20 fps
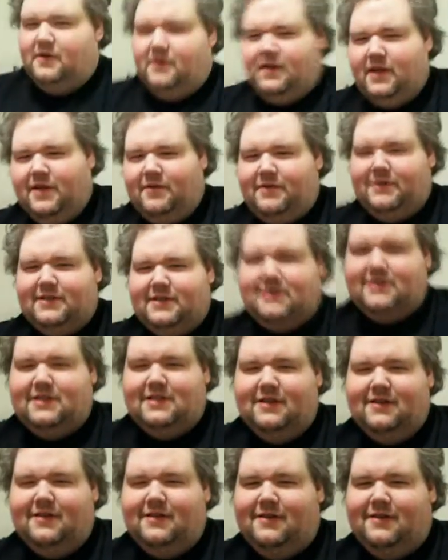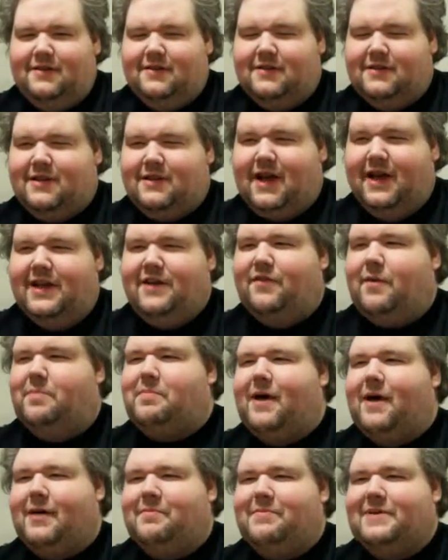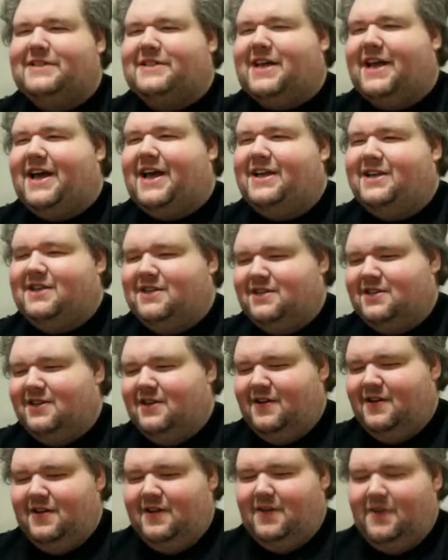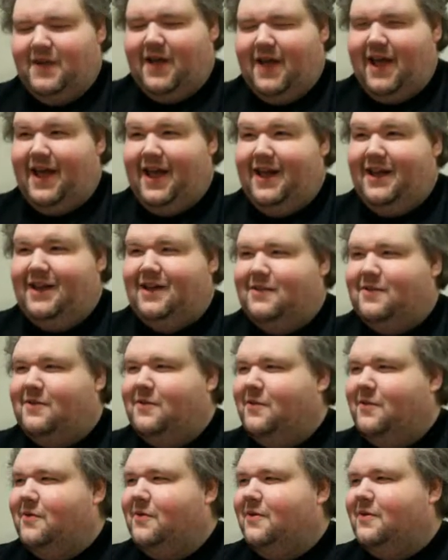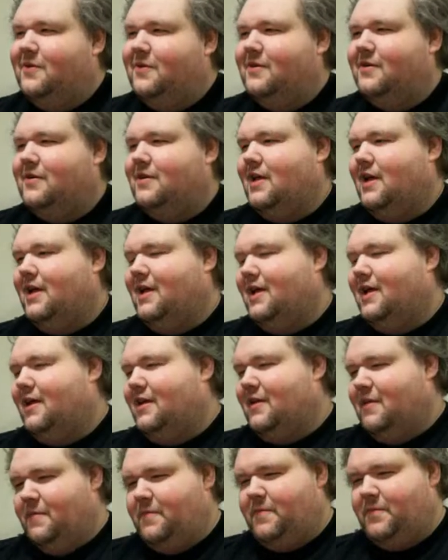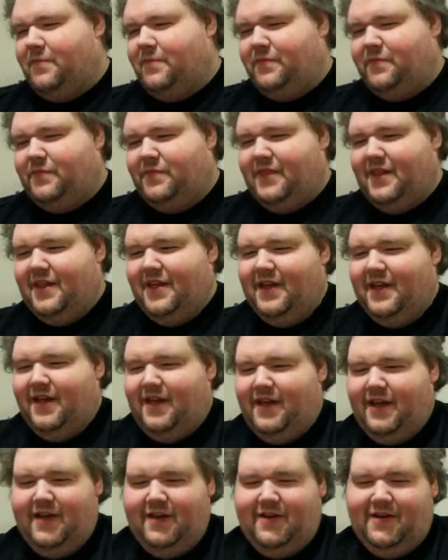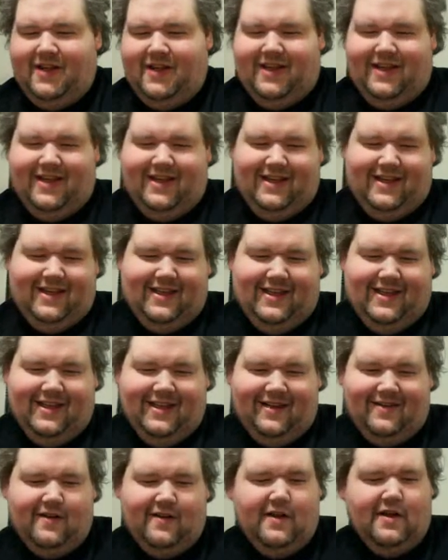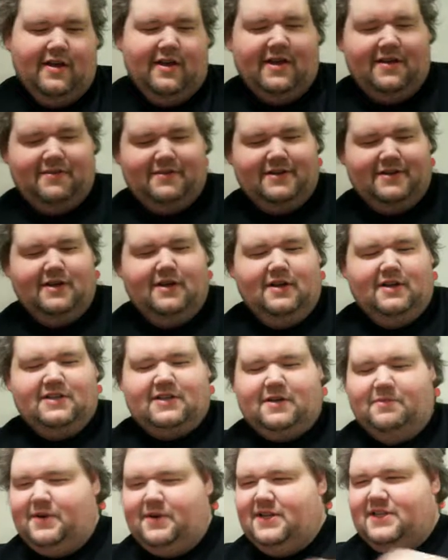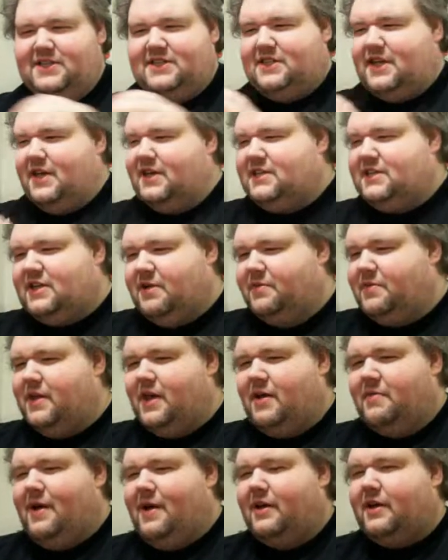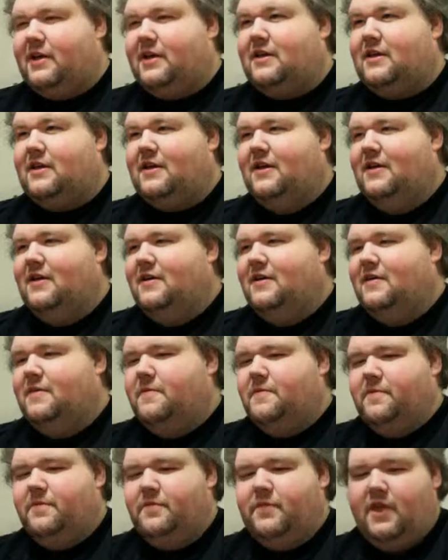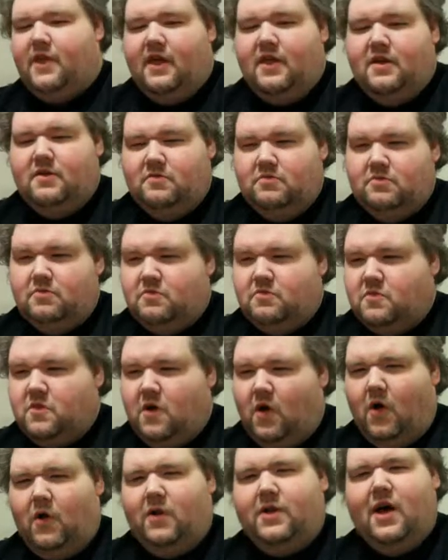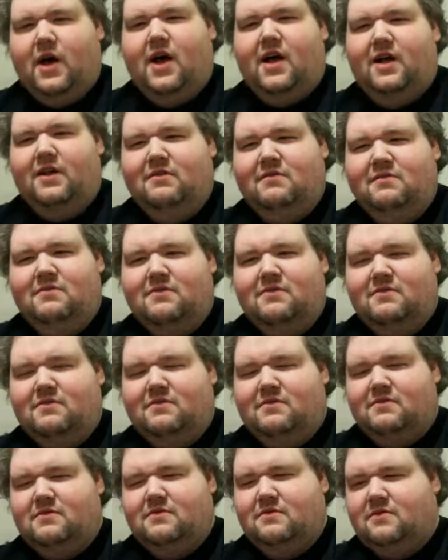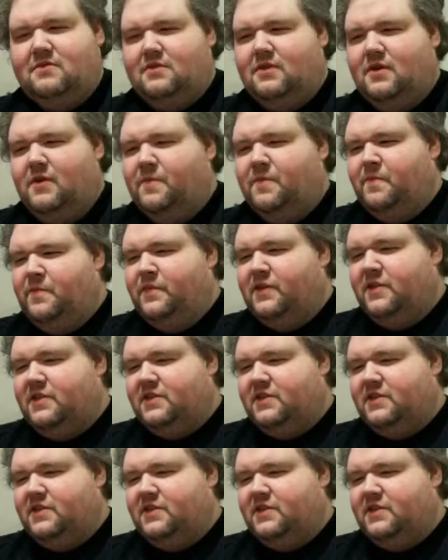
He was kind of a pompous ass, and uh, they usually are. Yeah. he was. Somebody said something Roll about. Die, fat boy. hold on.